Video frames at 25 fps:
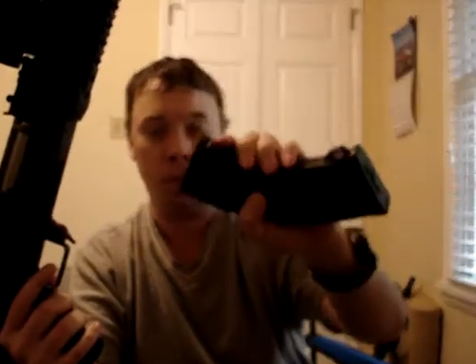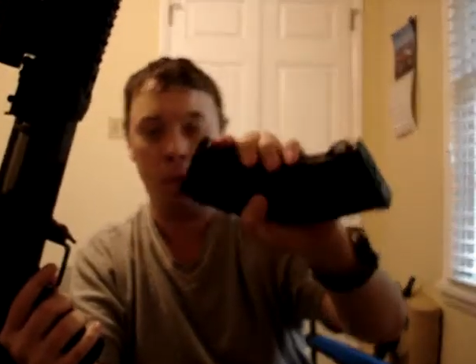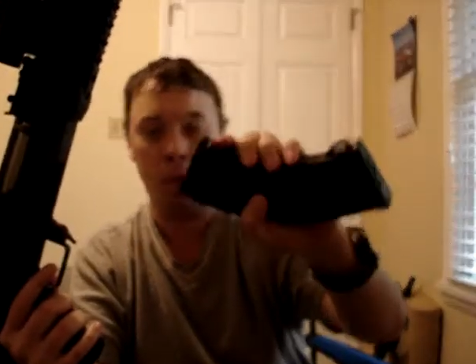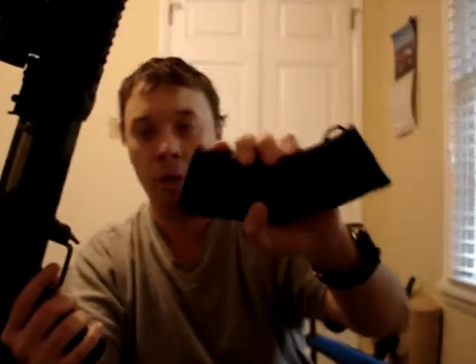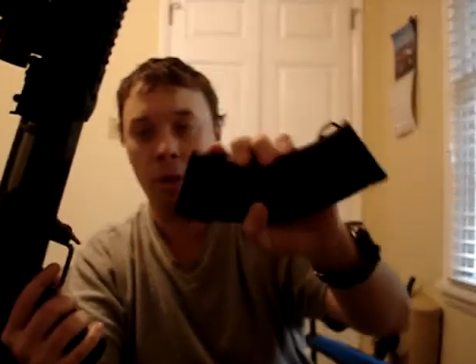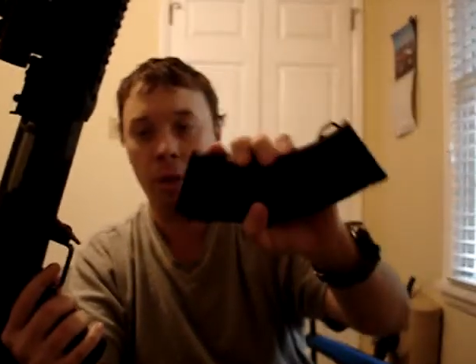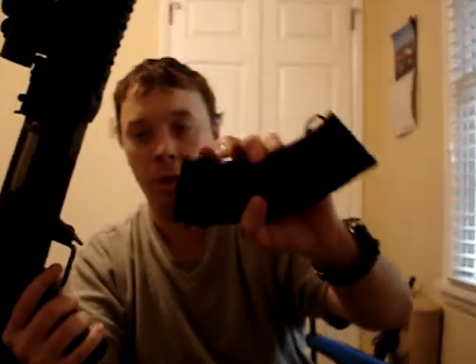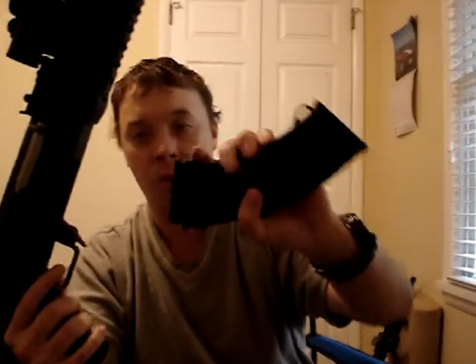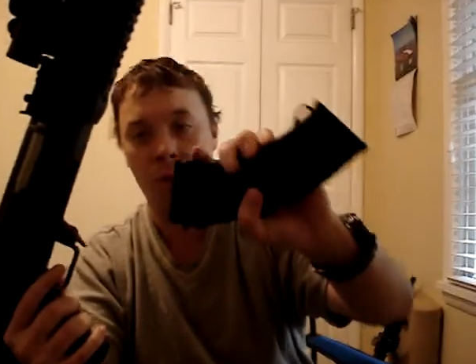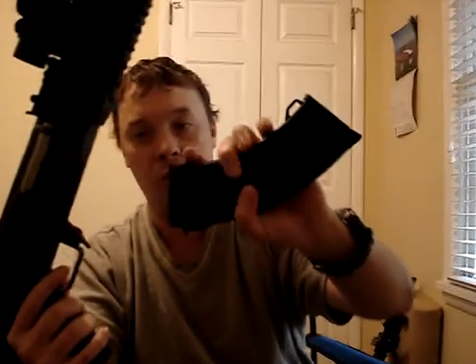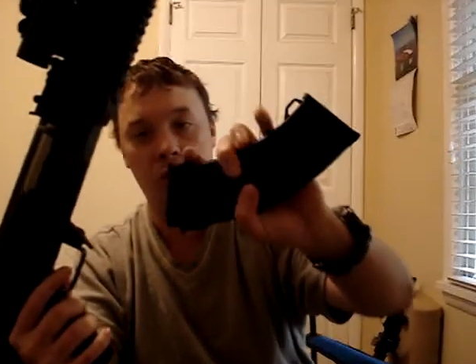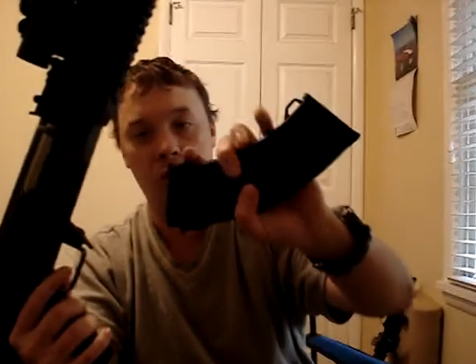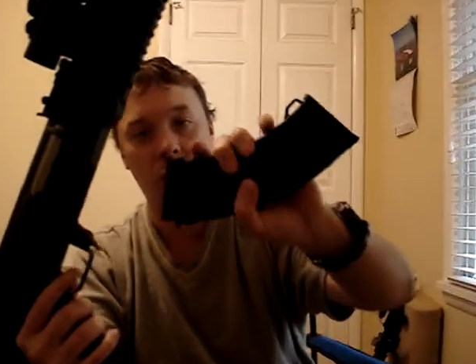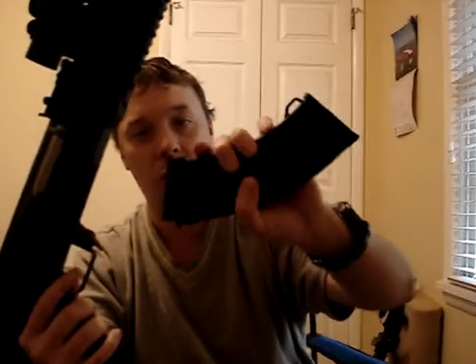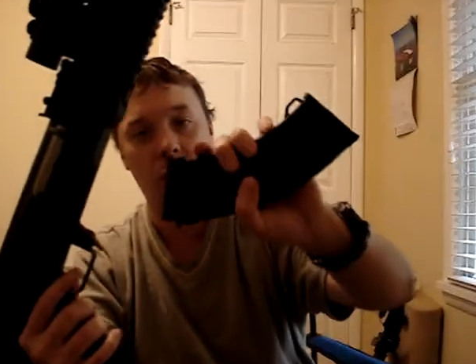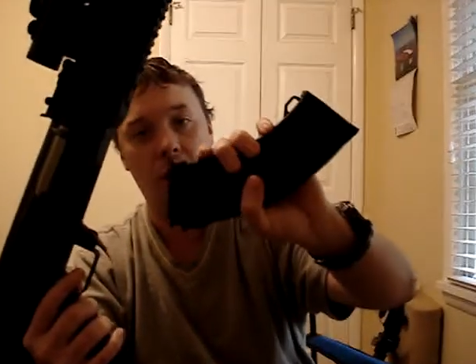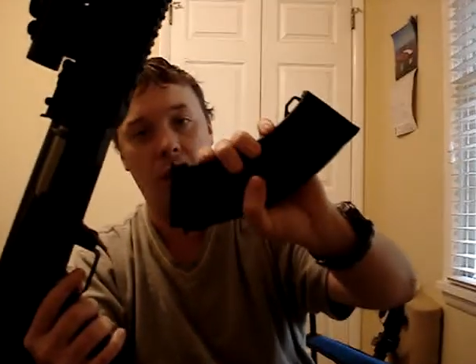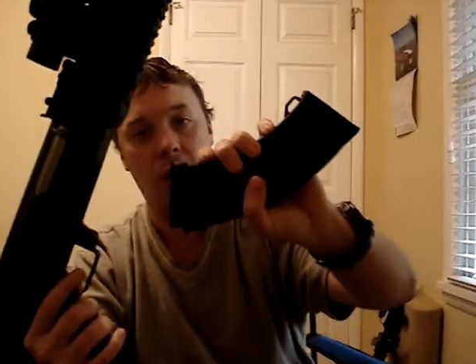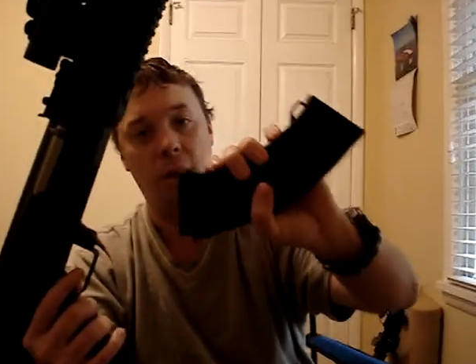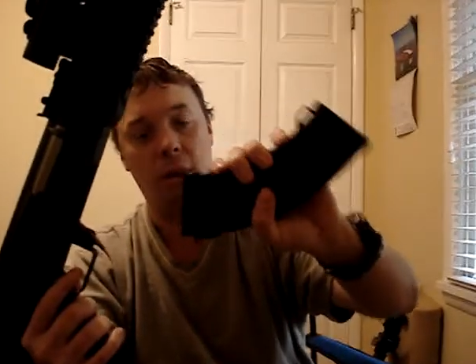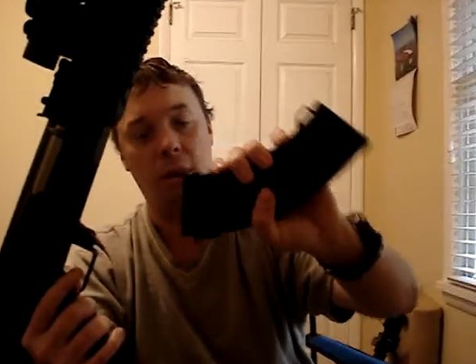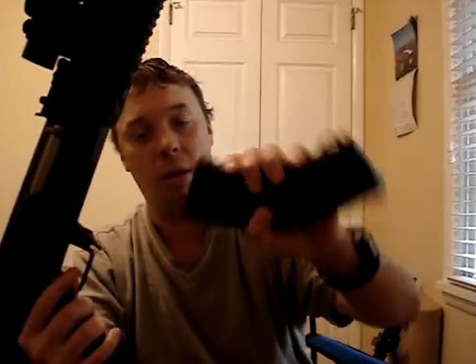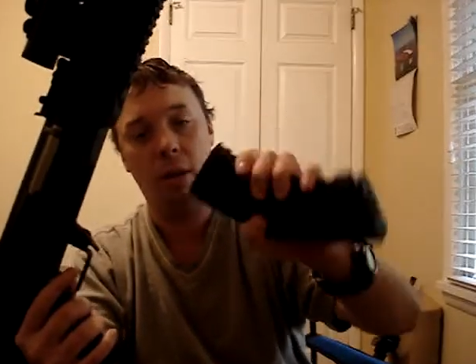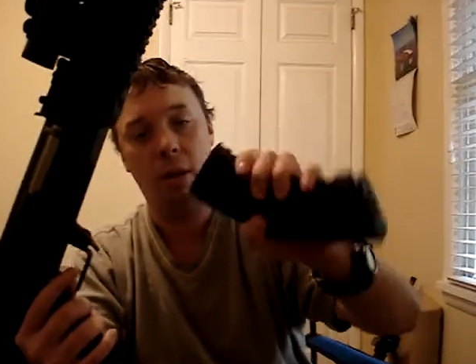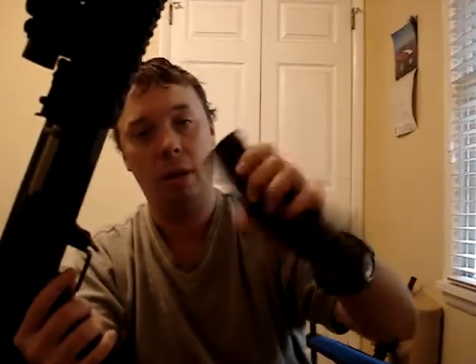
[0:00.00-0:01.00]
you
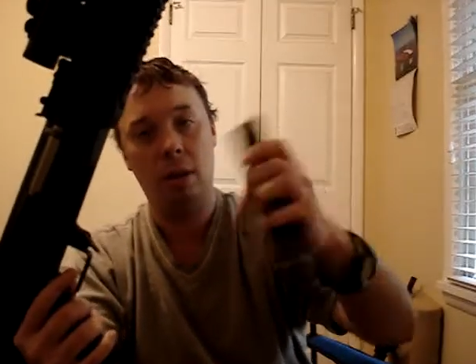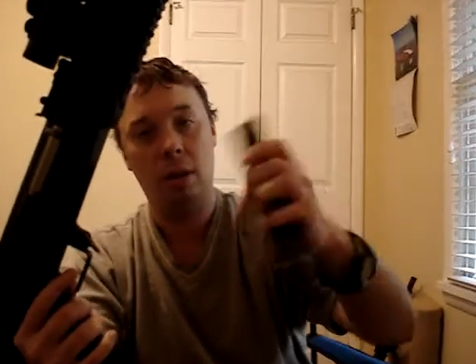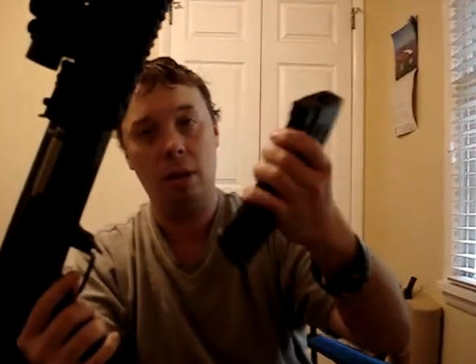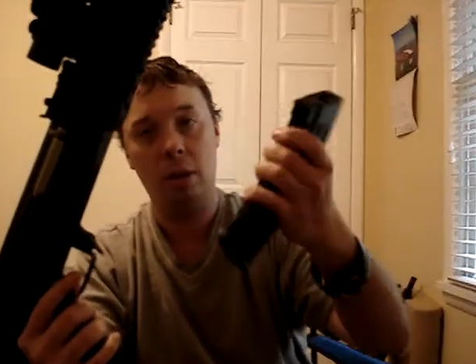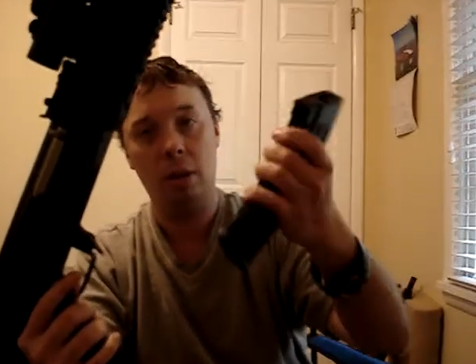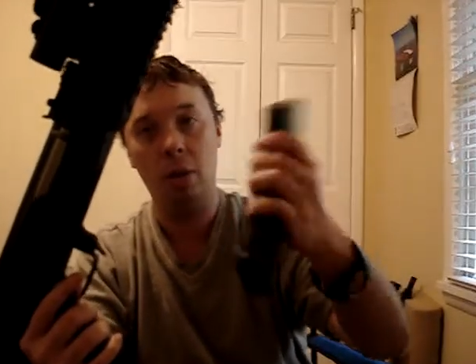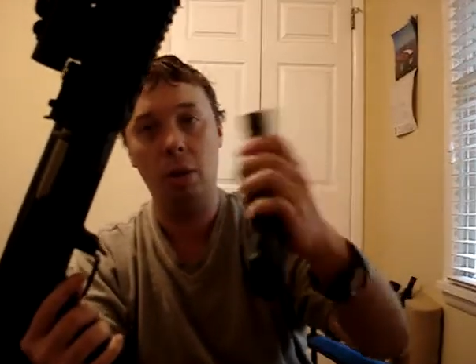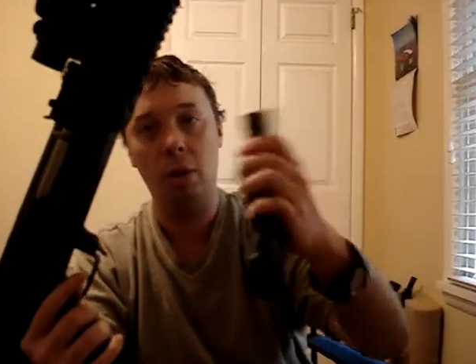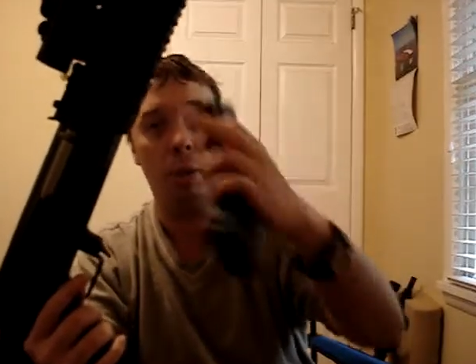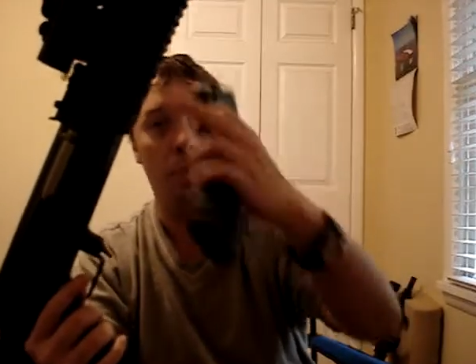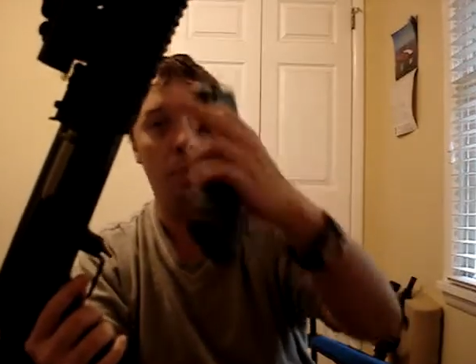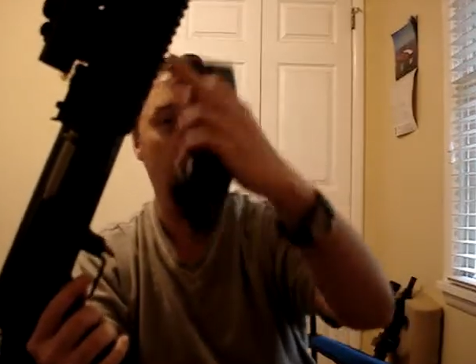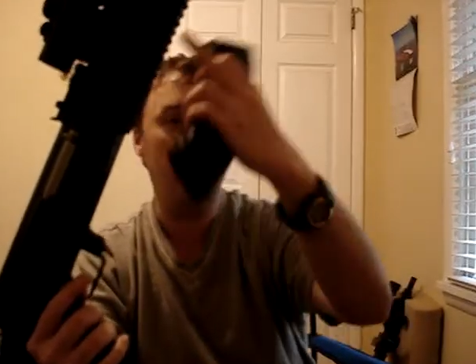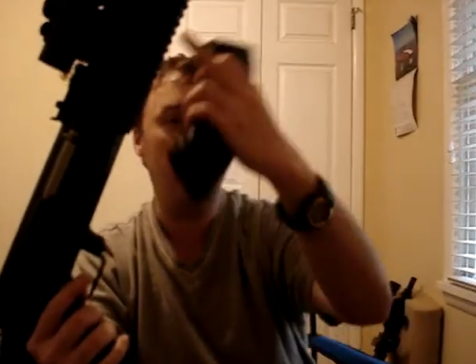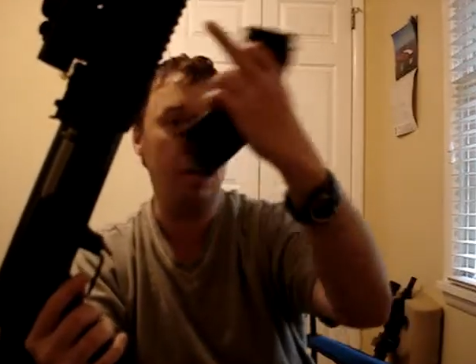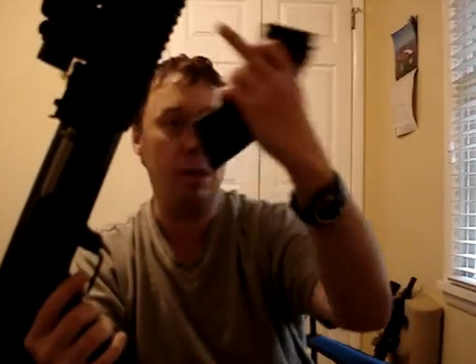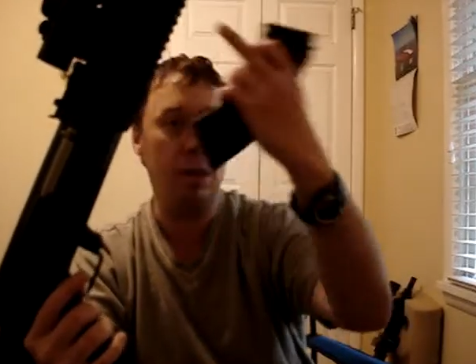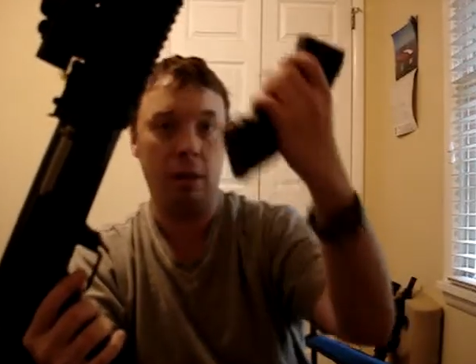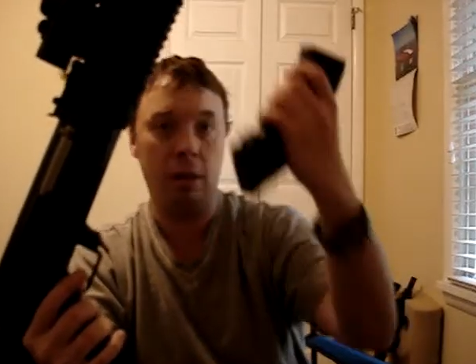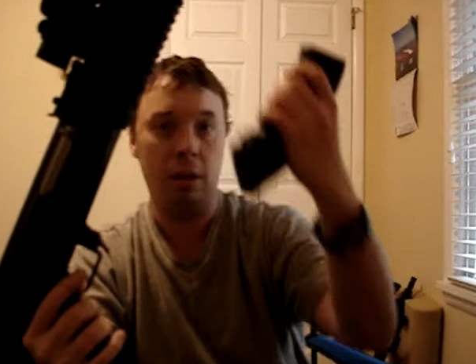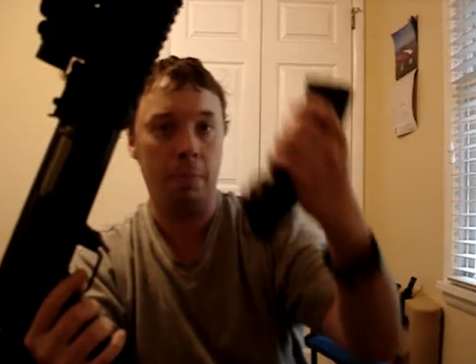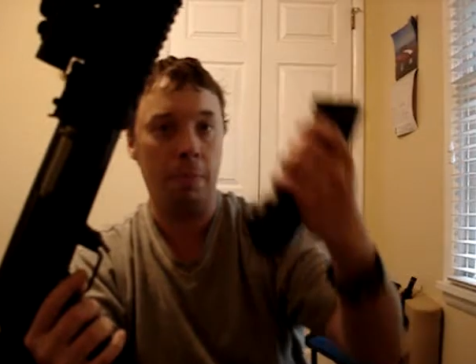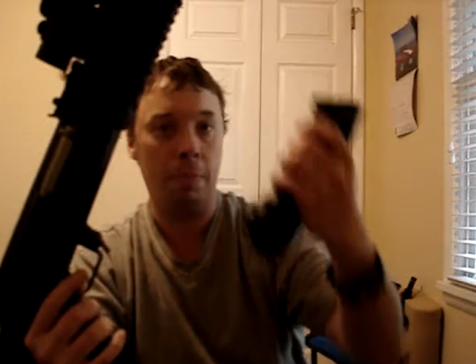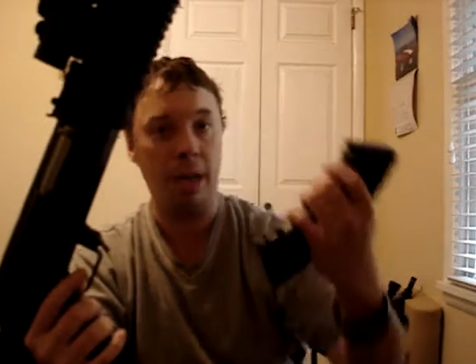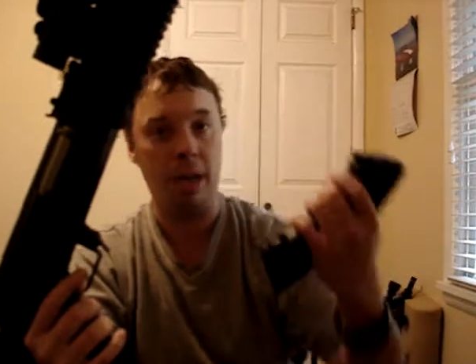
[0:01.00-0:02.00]
can
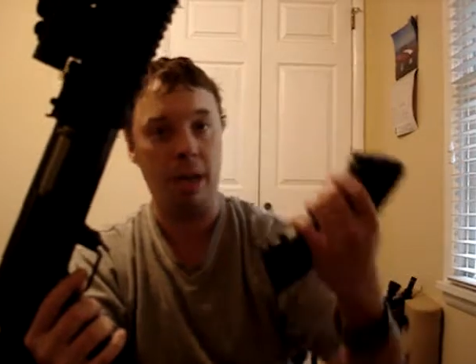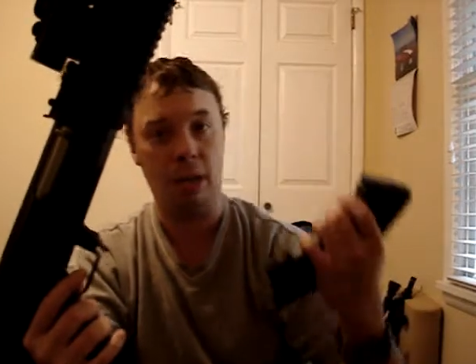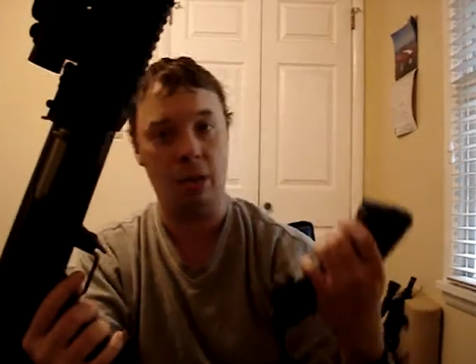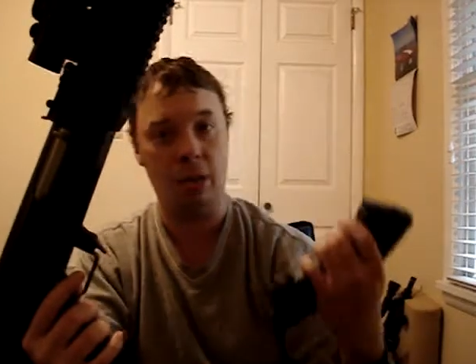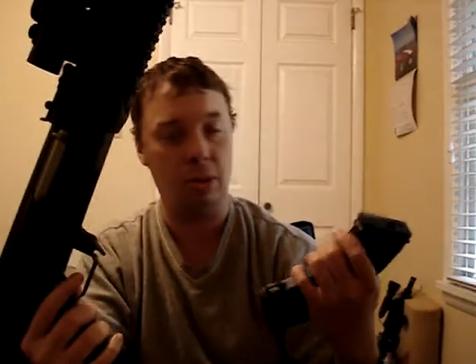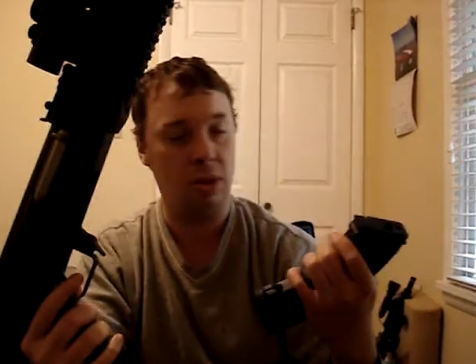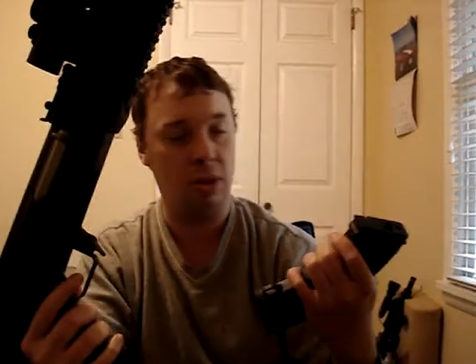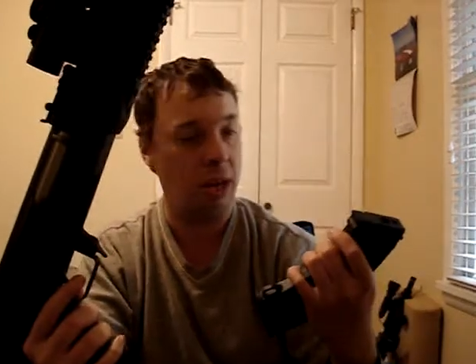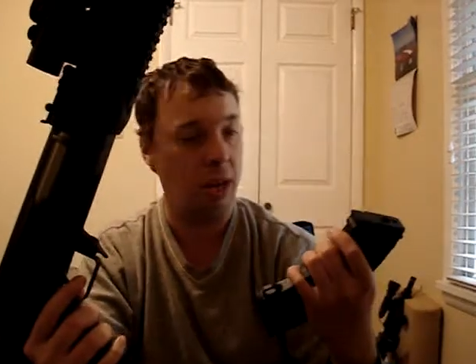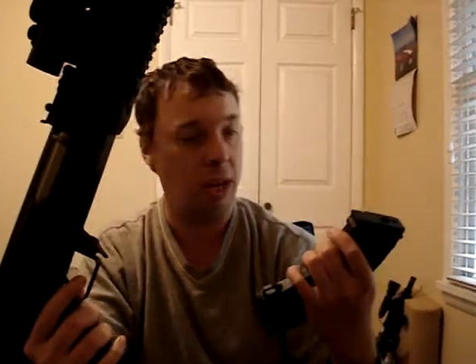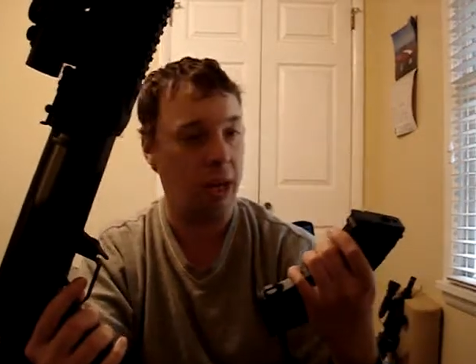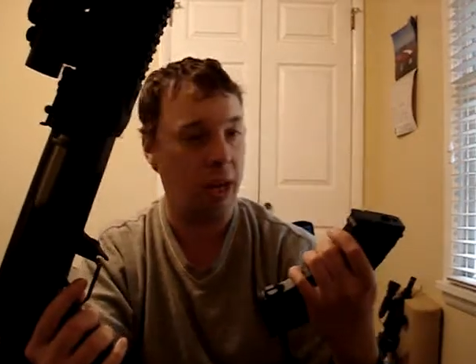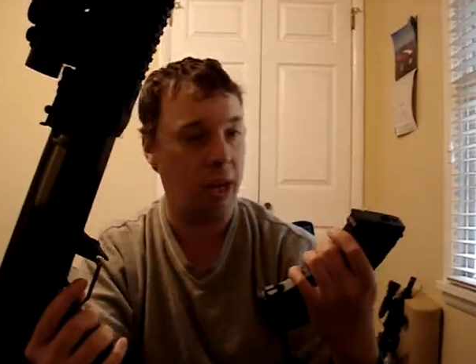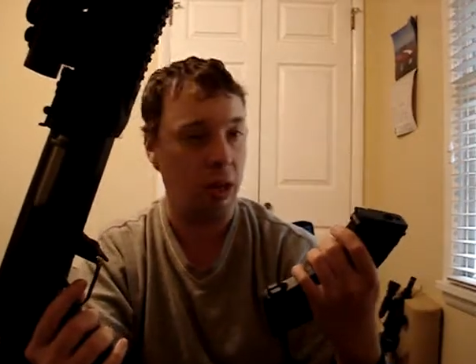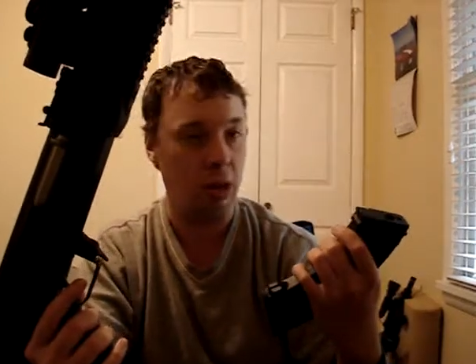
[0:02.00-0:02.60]
easily make this thing